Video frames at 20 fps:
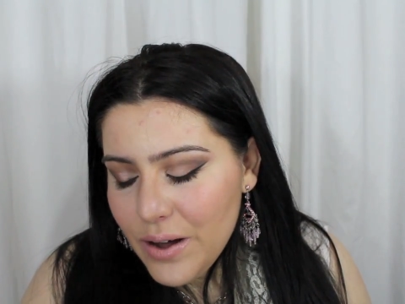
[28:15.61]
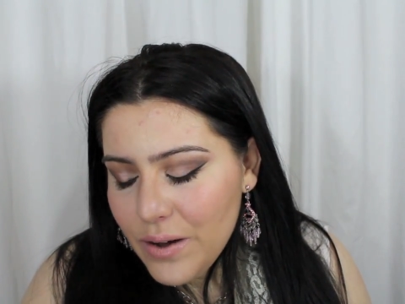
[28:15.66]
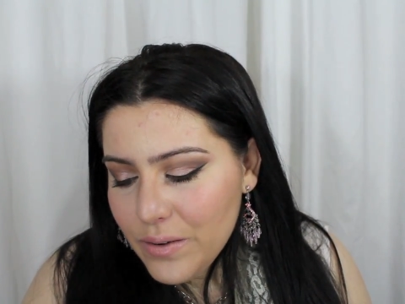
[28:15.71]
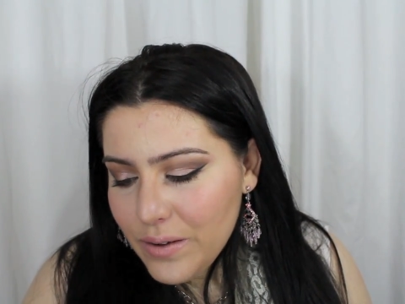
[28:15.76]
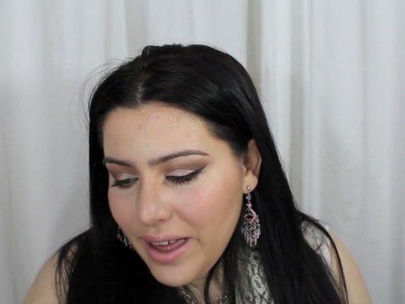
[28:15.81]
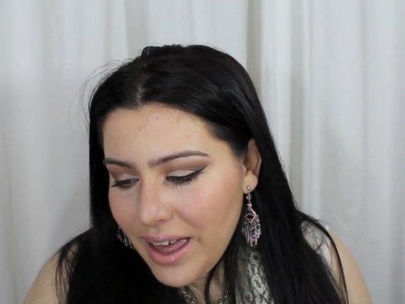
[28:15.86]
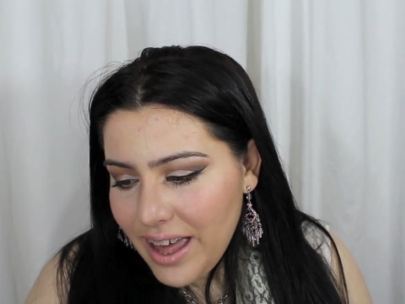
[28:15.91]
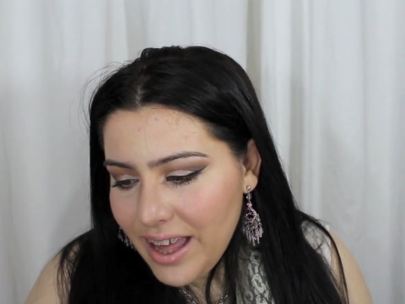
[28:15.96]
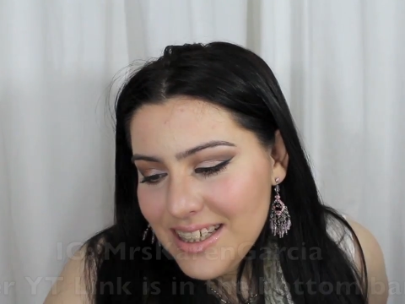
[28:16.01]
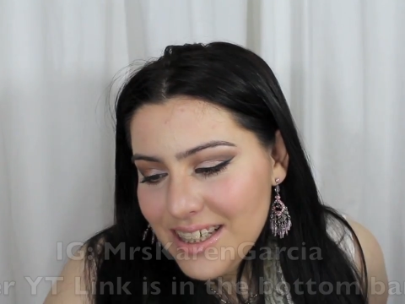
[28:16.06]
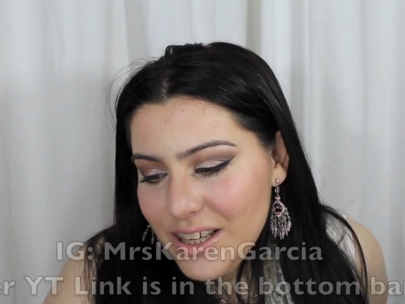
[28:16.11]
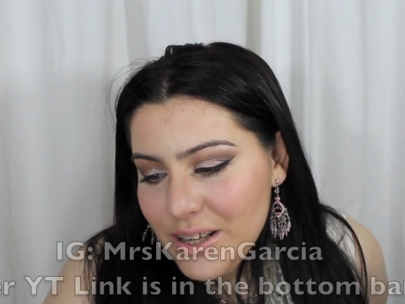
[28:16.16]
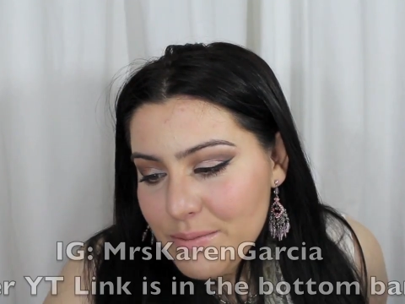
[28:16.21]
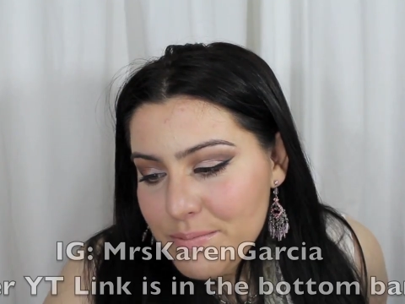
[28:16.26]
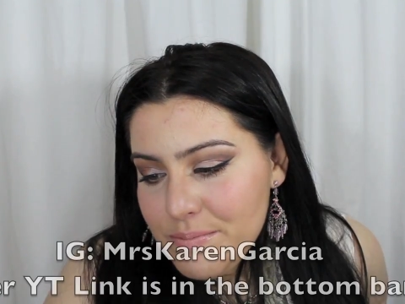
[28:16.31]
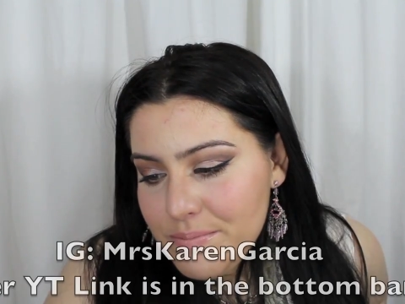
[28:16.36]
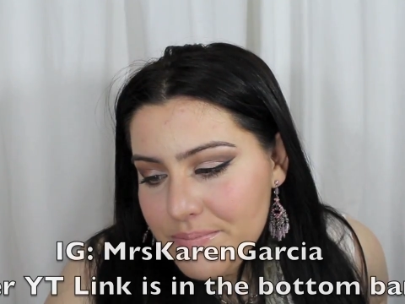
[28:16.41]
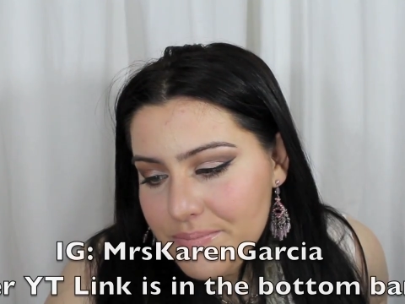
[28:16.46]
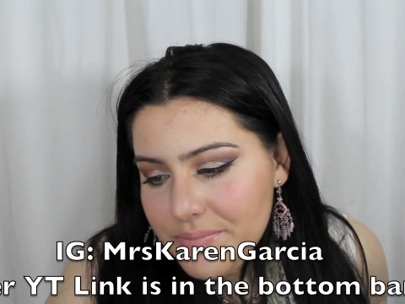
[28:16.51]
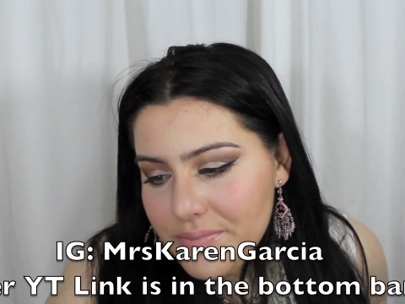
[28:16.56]
Okay,
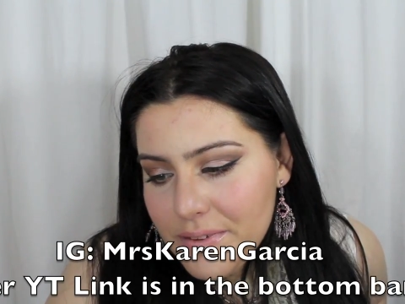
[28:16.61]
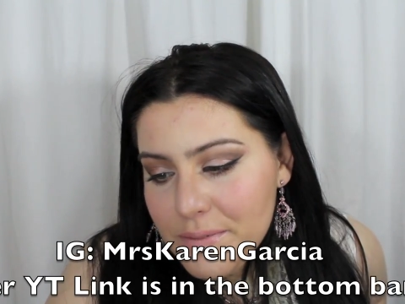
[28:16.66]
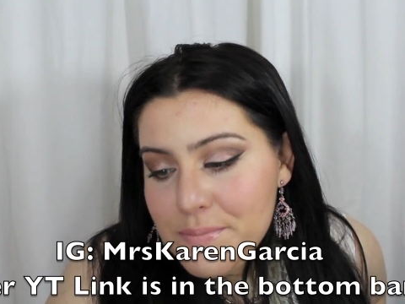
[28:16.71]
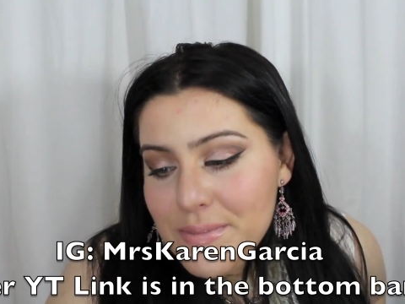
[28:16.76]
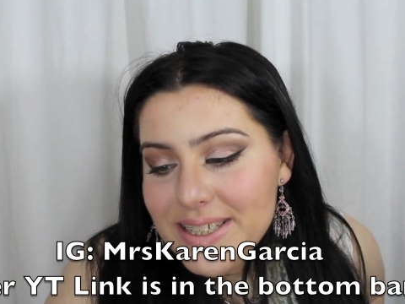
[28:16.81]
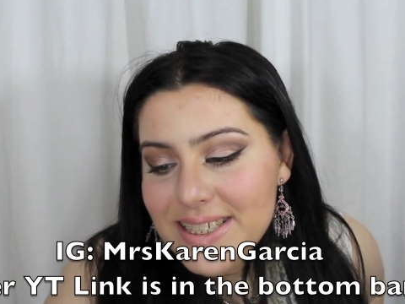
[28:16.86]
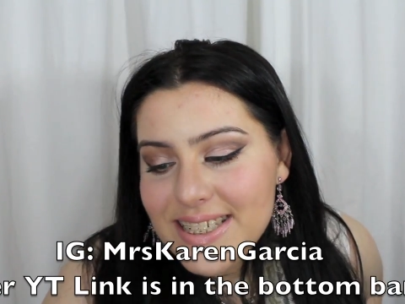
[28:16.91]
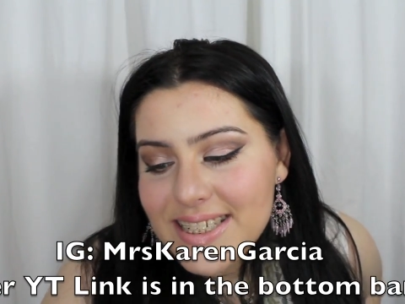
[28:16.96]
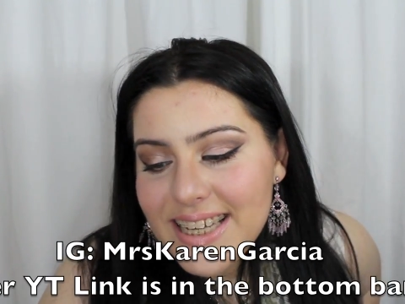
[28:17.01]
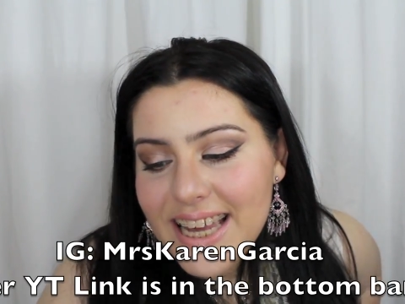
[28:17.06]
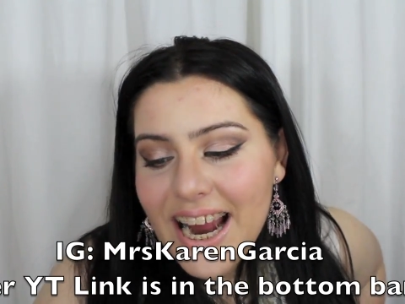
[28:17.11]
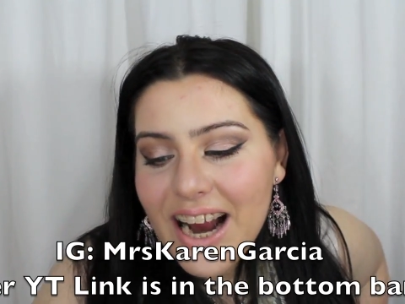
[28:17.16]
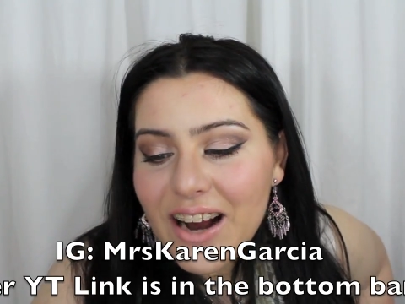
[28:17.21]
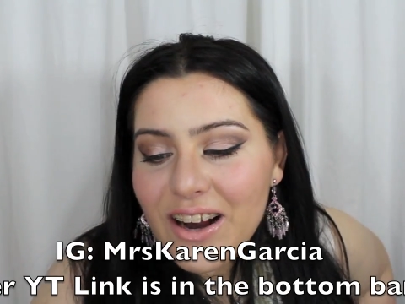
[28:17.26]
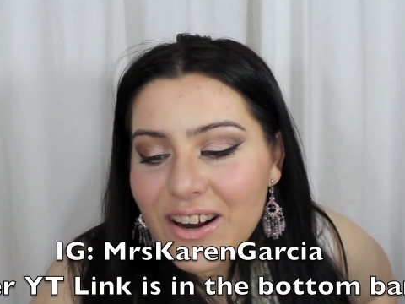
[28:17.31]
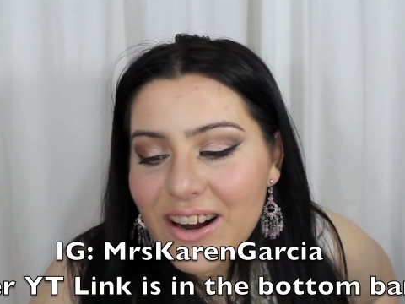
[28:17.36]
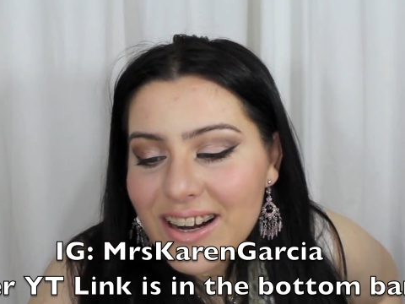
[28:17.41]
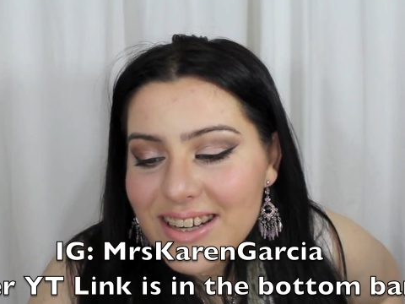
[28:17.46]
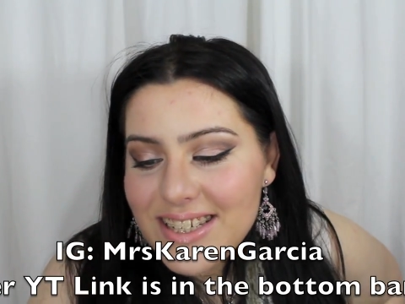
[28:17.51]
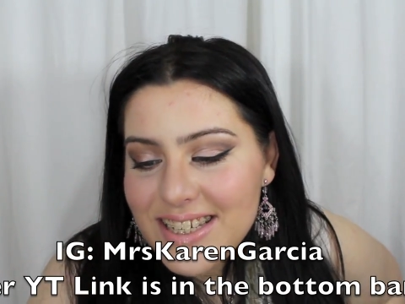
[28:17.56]
Mrs.
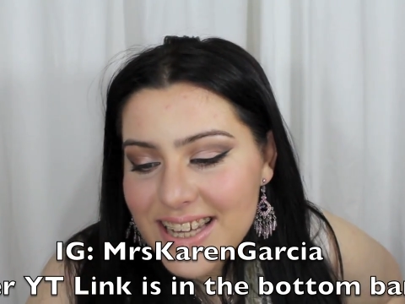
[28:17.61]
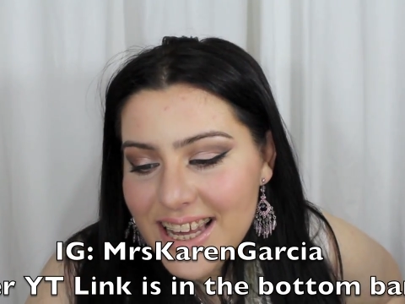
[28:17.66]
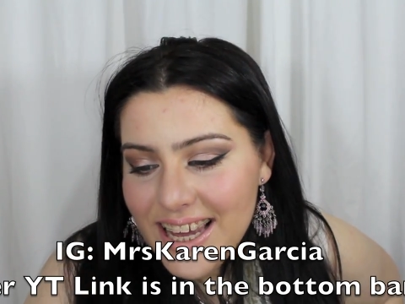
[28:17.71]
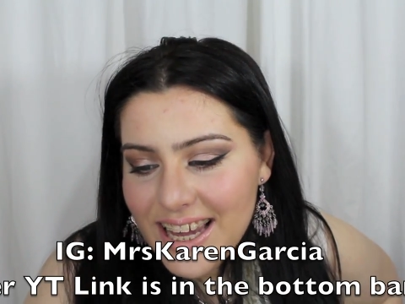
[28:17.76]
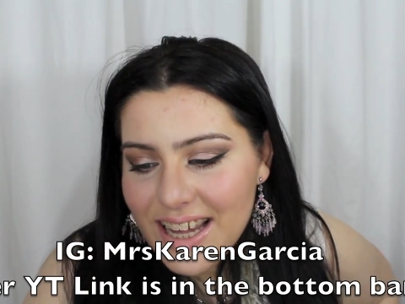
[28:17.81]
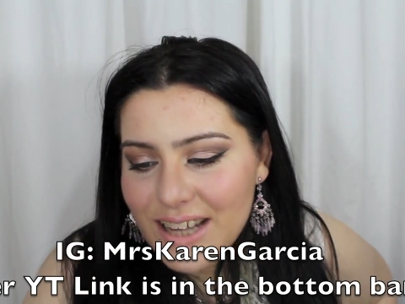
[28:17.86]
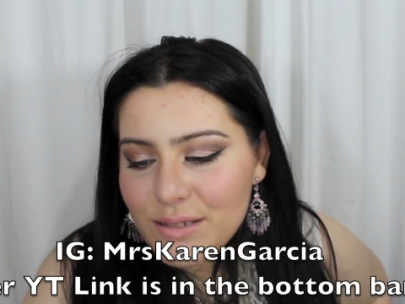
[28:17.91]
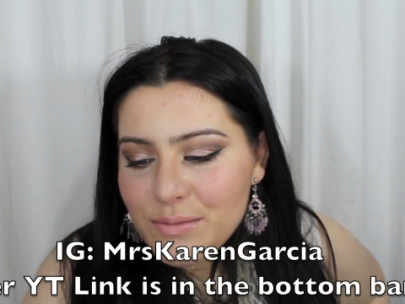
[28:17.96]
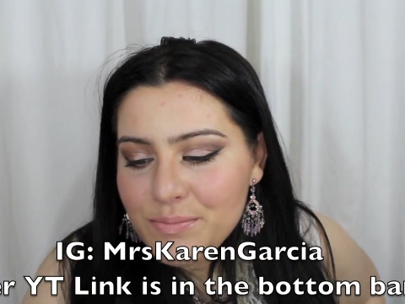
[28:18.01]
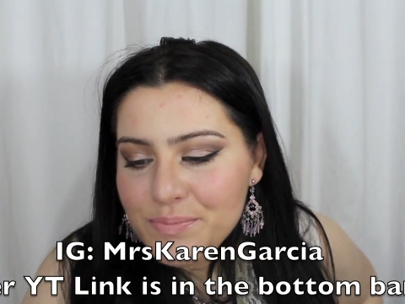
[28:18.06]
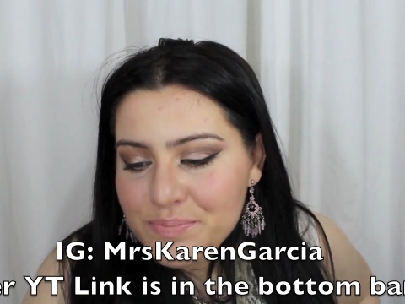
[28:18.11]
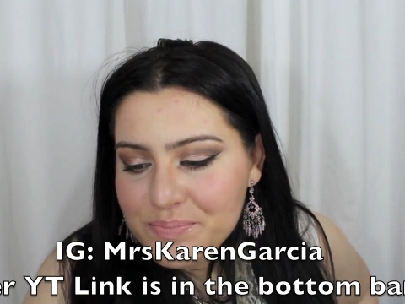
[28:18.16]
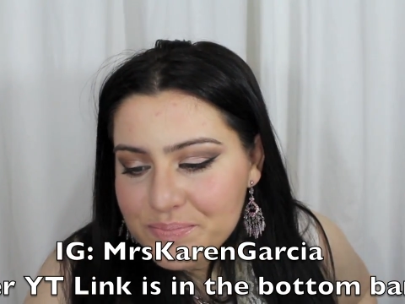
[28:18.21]
Karen Garcia.